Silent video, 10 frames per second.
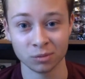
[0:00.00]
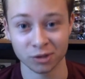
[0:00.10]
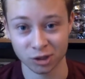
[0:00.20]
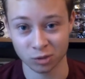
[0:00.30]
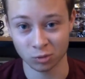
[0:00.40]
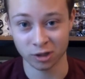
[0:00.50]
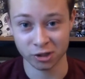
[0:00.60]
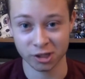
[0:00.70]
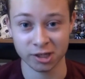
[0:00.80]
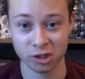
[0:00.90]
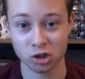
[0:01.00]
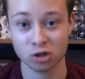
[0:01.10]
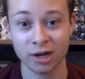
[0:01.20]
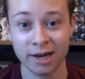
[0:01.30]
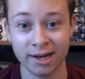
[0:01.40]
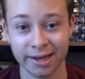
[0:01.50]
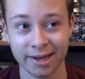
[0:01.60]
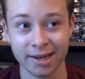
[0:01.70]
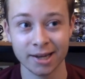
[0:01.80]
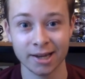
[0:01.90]
which is where she's
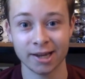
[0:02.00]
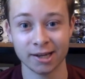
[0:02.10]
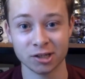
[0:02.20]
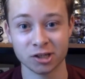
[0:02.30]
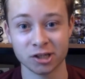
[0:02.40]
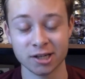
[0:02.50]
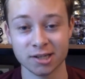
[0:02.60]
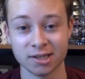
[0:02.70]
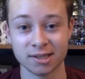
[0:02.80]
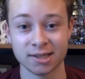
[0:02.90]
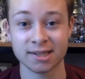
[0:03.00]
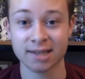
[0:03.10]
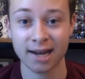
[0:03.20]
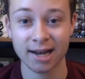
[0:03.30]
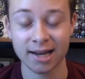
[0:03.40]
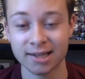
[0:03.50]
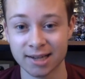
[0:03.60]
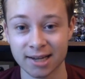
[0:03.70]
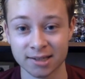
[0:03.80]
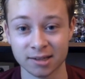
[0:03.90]
training and she's disguised
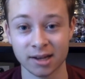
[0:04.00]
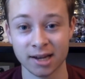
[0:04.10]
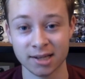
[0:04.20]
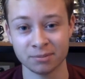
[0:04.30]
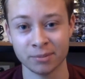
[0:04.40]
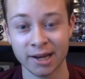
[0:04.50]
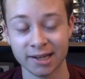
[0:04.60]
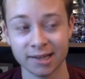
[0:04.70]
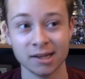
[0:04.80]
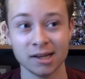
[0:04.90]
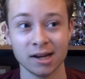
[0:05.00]
as a man.